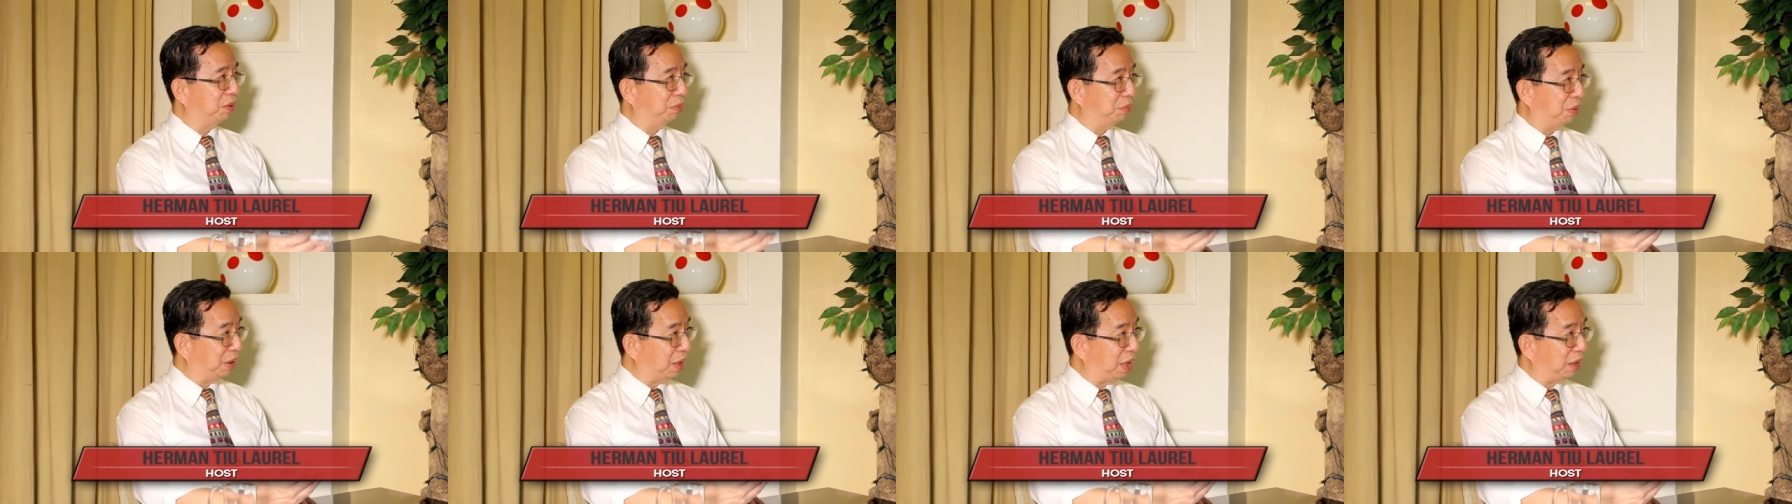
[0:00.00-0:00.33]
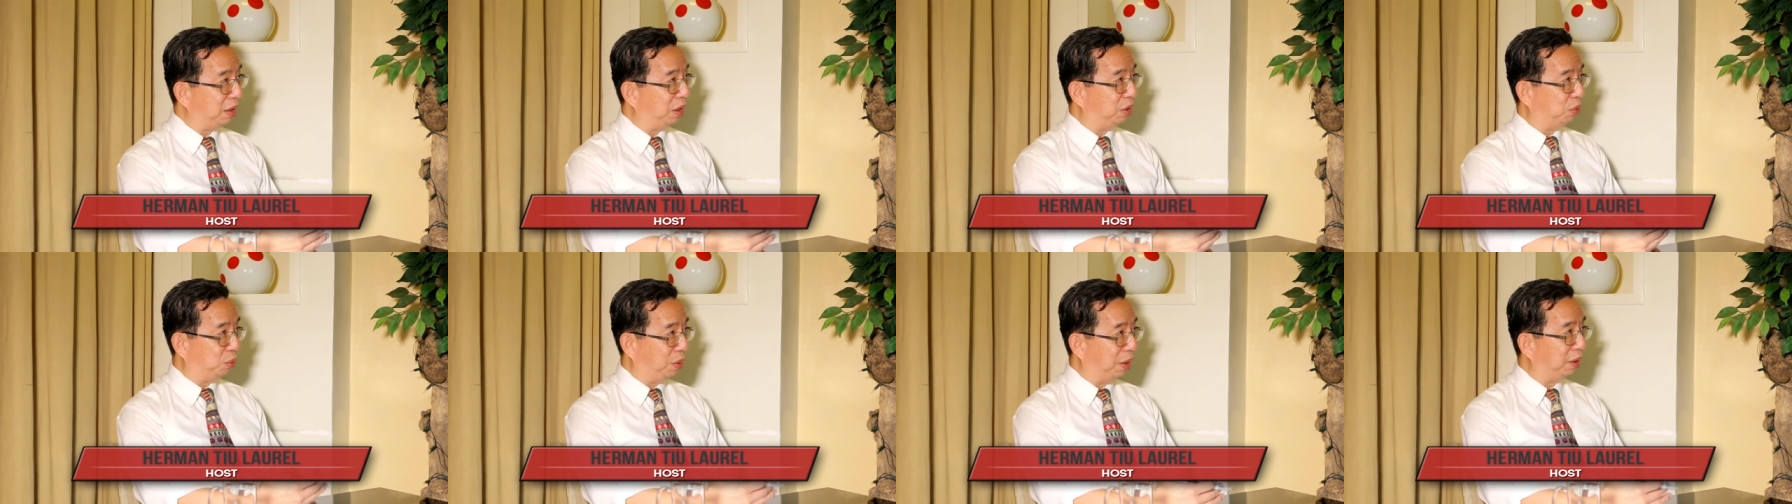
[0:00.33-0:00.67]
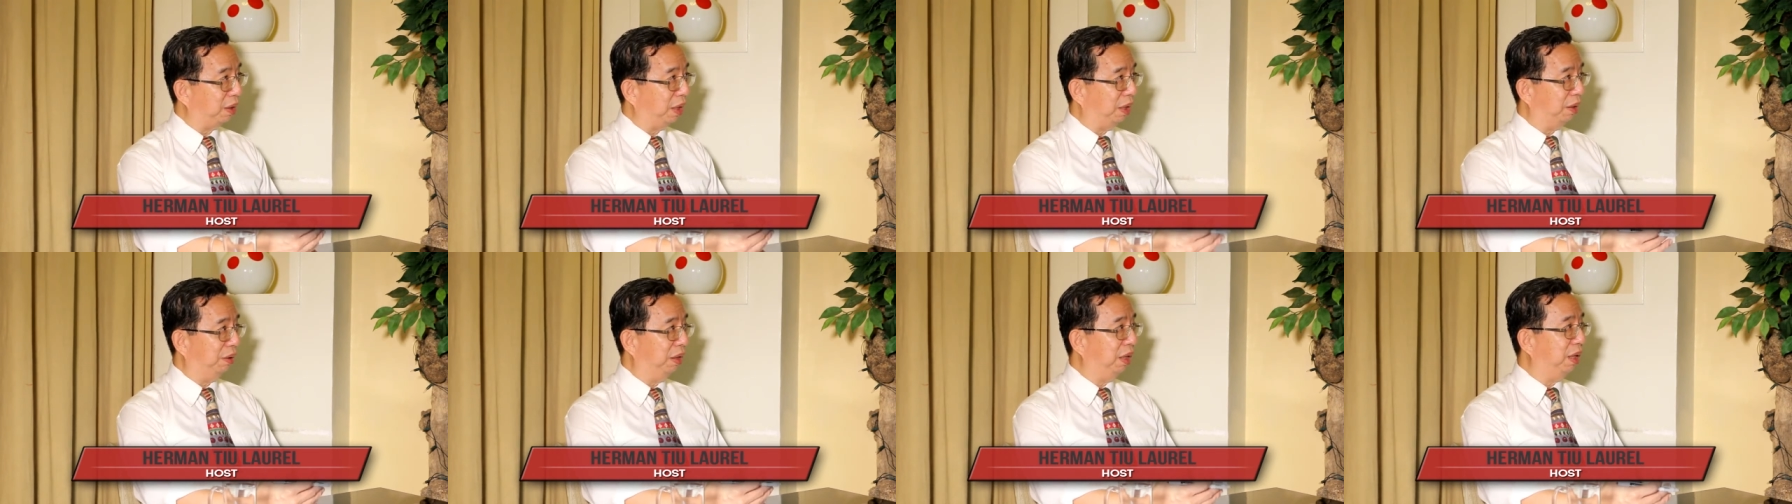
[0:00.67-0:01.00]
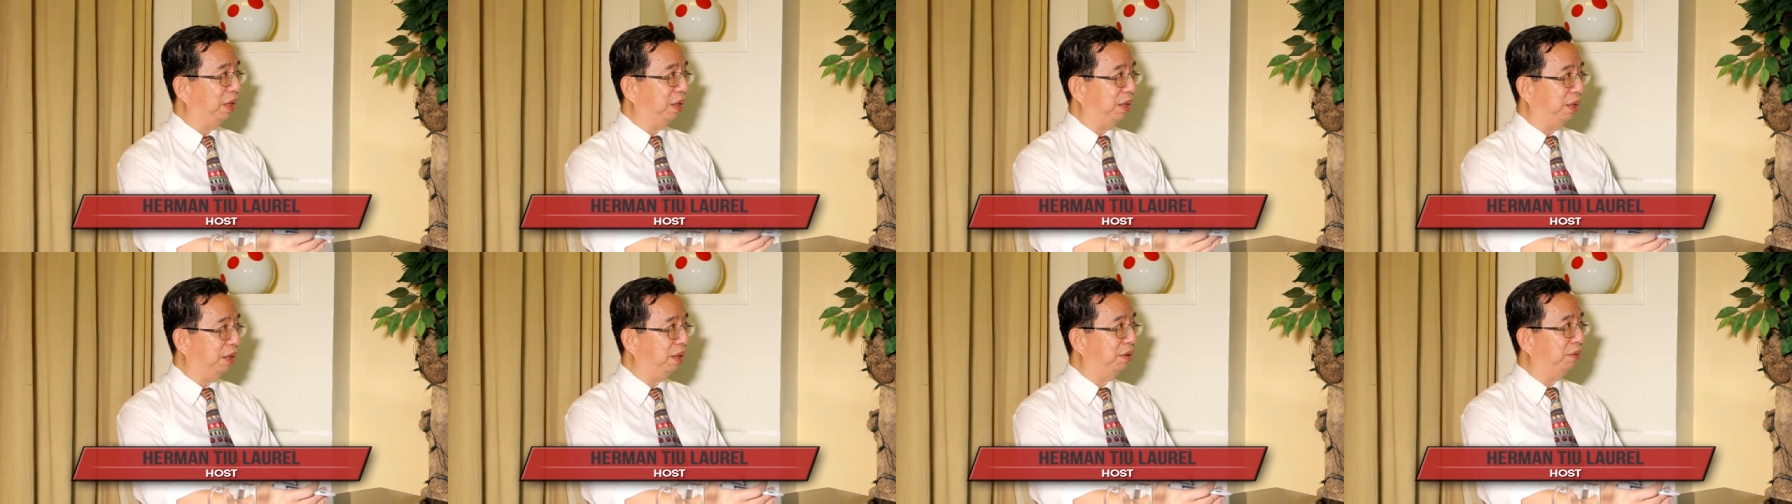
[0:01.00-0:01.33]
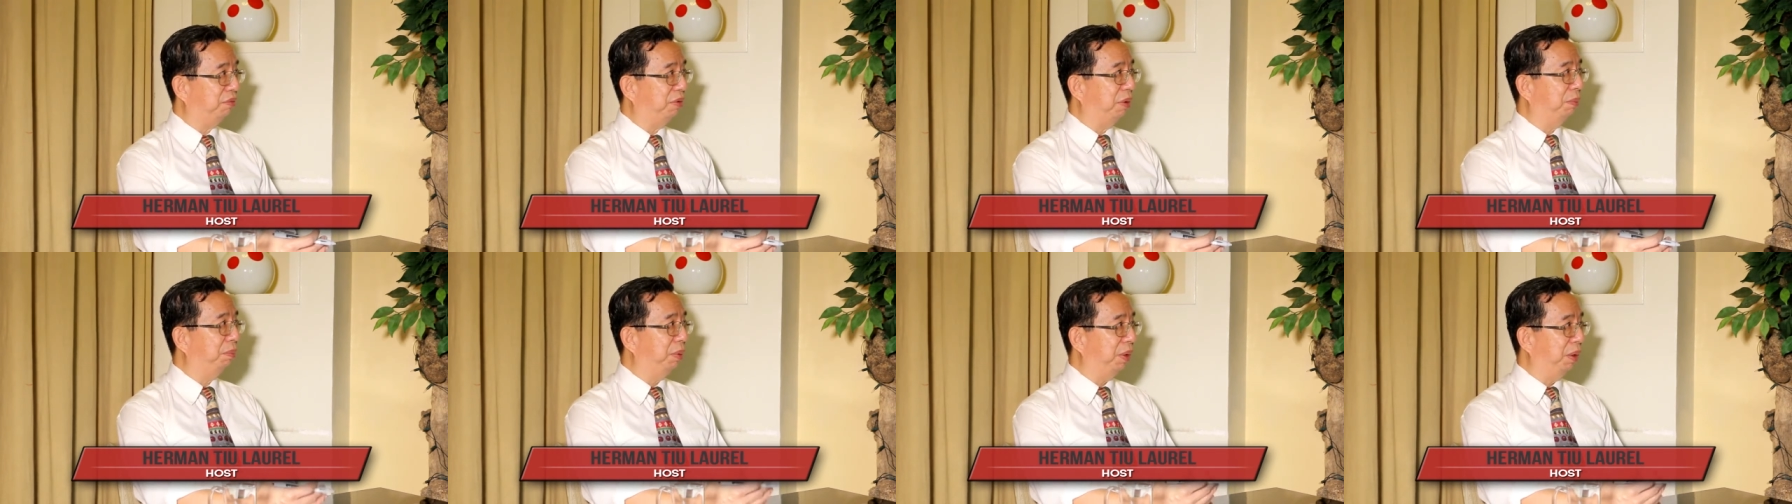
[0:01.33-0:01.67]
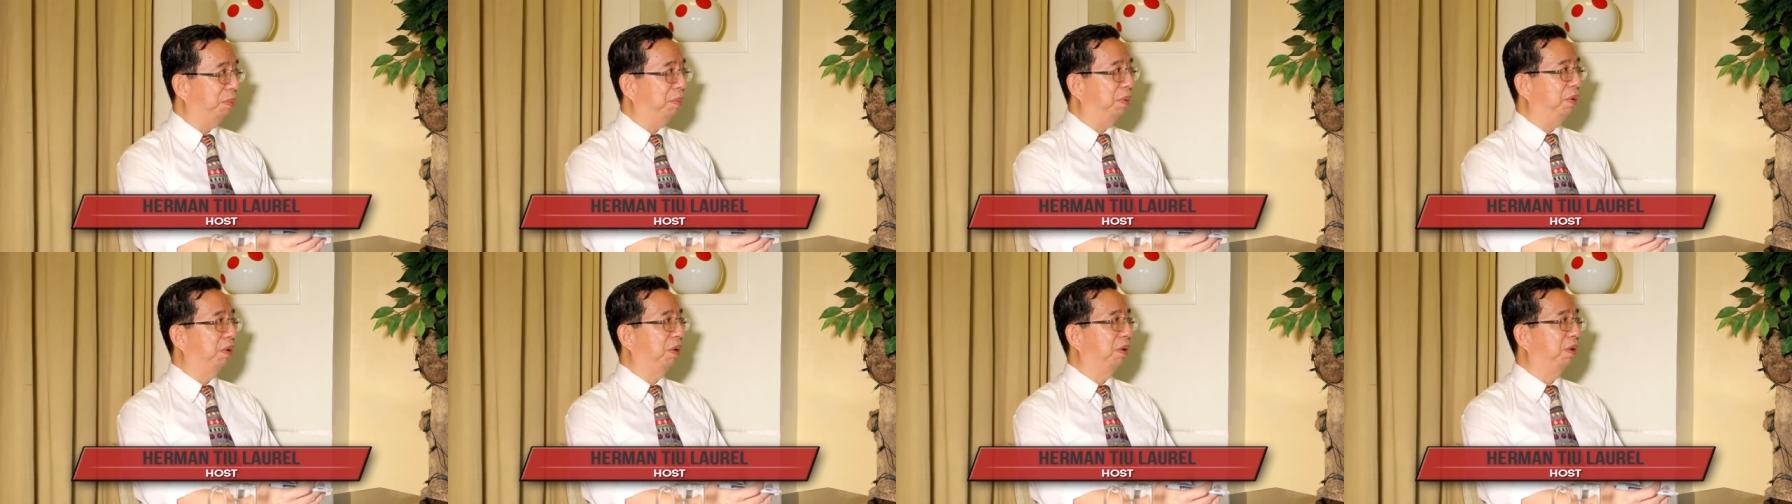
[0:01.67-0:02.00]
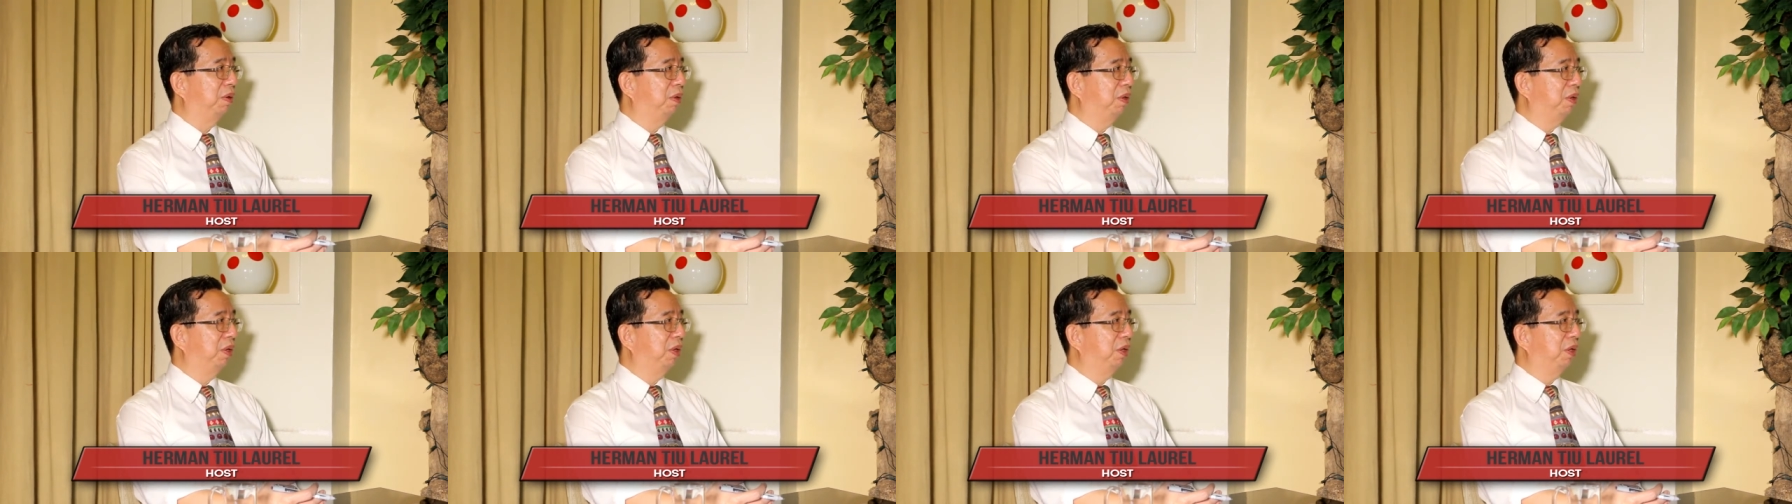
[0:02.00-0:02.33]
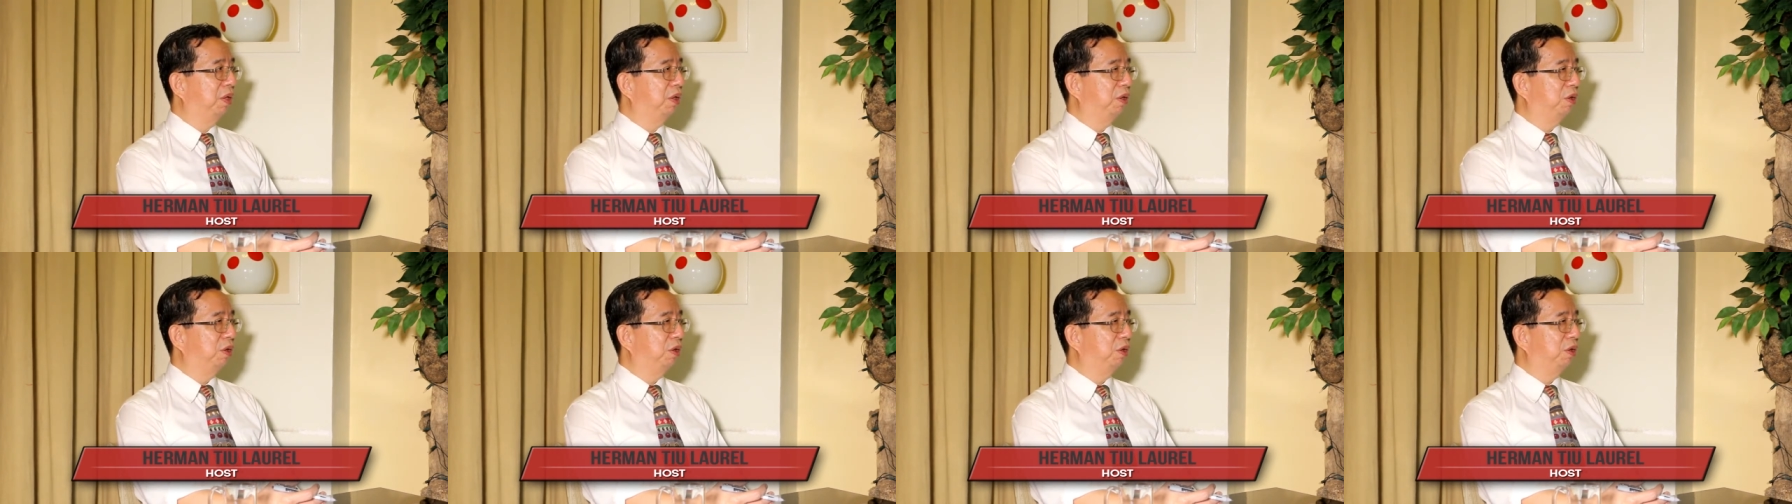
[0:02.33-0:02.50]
Uh-huh. That is what I really hear from people. Mm.